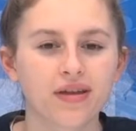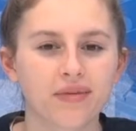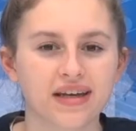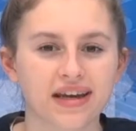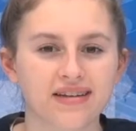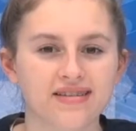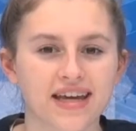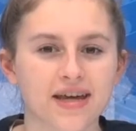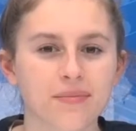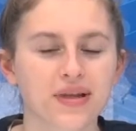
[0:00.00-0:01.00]
meeting
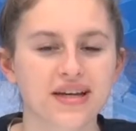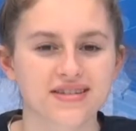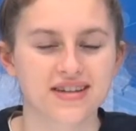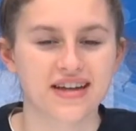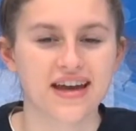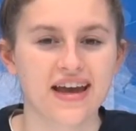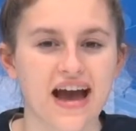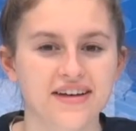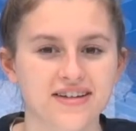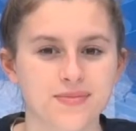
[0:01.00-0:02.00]
taking place today
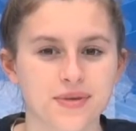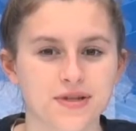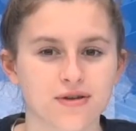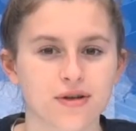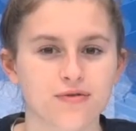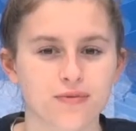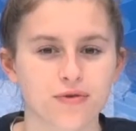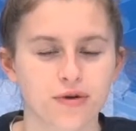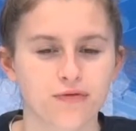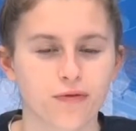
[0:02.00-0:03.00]
at dismissal in room
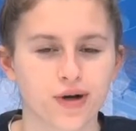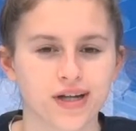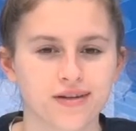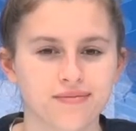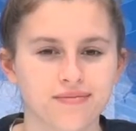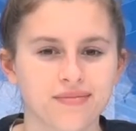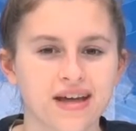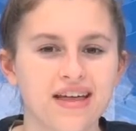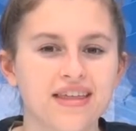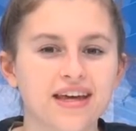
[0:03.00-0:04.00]
340.
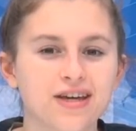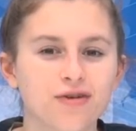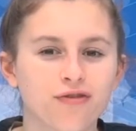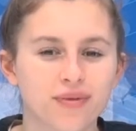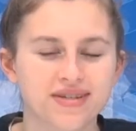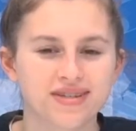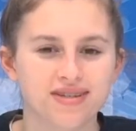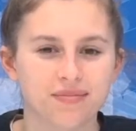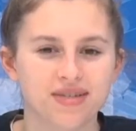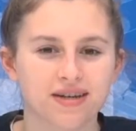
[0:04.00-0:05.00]
Thank you from Mrs.
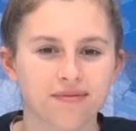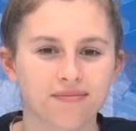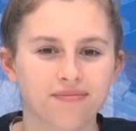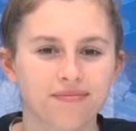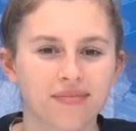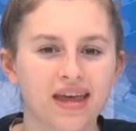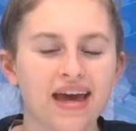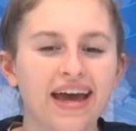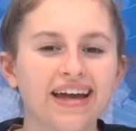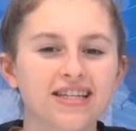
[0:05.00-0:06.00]
Simpson.
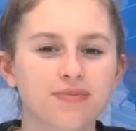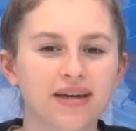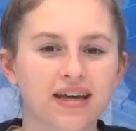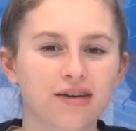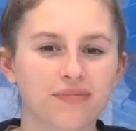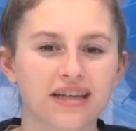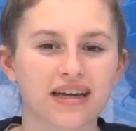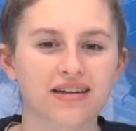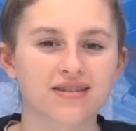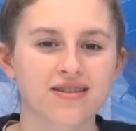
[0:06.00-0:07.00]
In speaking of
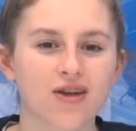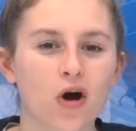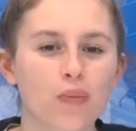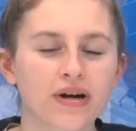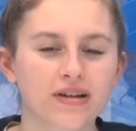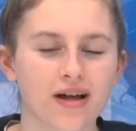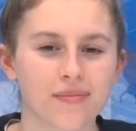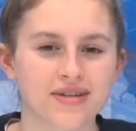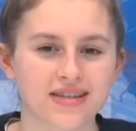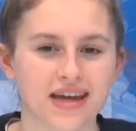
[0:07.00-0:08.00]
meetings, the homework
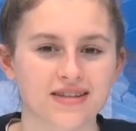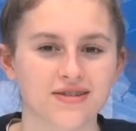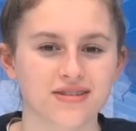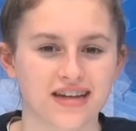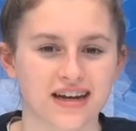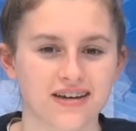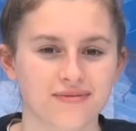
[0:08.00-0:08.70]
club is canceled today.